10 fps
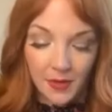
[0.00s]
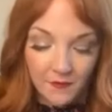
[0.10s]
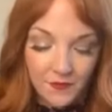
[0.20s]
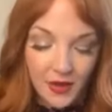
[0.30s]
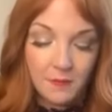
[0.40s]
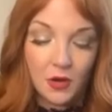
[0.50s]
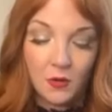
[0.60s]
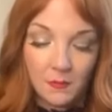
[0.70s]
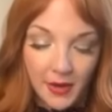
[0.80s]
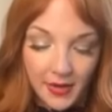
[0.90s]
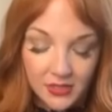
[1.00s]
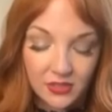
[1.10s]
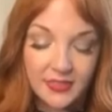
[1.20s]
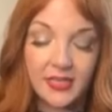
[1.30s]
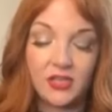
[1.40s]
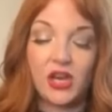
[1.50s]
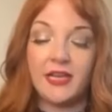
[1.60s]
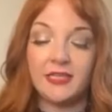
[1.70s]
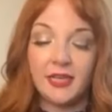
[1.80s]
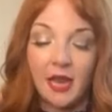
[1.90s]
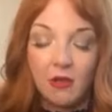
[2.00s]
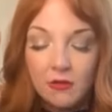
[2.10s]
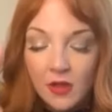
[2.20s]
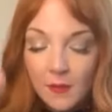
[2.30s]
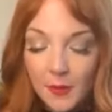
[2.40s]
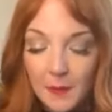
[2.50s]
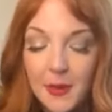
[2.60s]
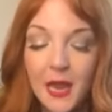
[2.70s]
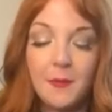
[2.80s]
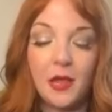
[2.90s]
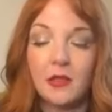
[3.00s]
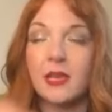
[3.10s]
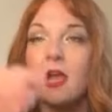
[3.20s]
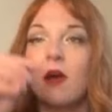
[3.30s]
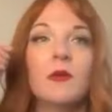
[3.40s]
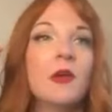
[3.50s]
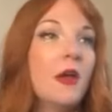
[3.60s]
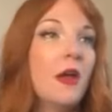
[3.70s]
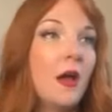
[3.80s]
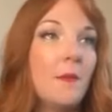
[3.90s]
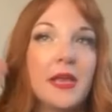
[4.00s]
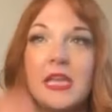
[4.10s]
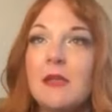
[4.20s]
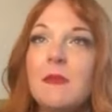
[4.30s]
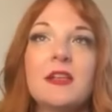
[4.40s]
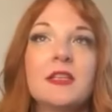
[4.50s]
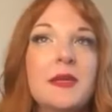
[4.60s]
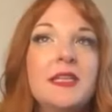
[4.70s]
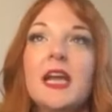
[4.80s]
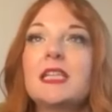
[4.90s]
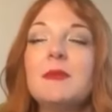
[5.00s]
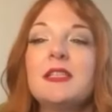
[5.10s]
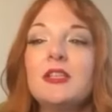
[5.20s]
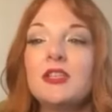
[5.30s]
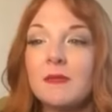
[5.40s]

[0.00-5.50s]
My Venmo, my Chase account, my PayPal account, my emails, my text messages.